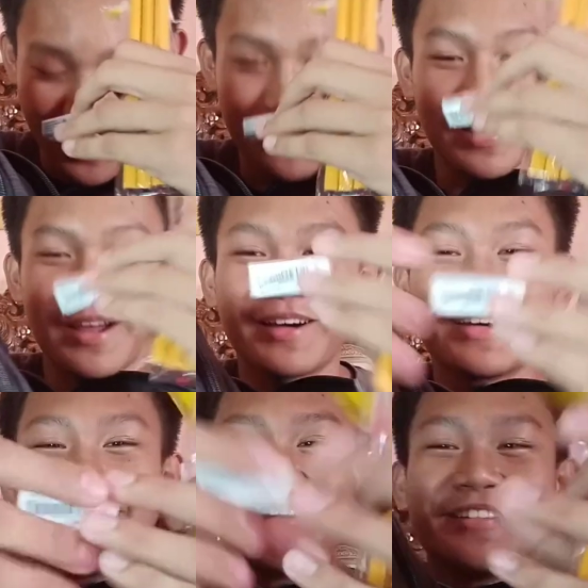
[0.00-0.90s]
Ay,
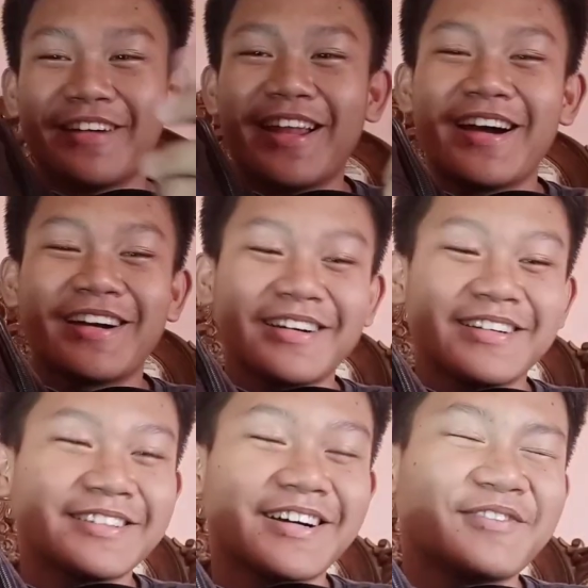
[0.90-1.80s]
walang
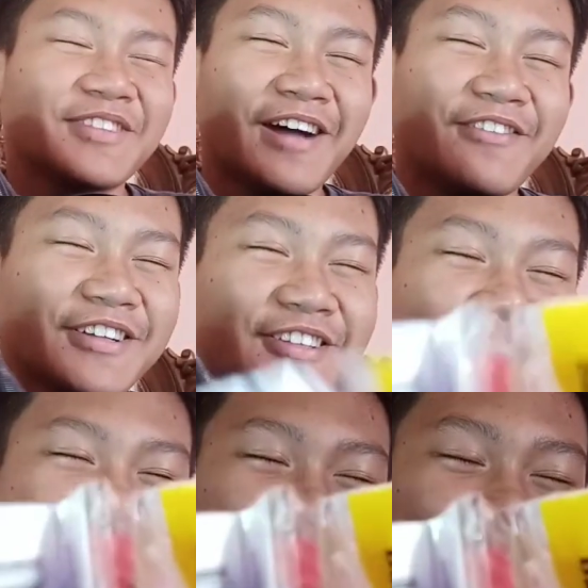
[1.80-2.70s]
tawag
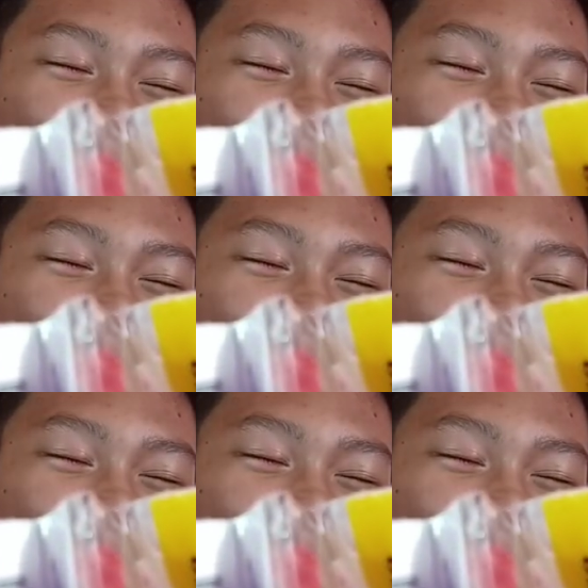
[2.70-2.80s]
doon.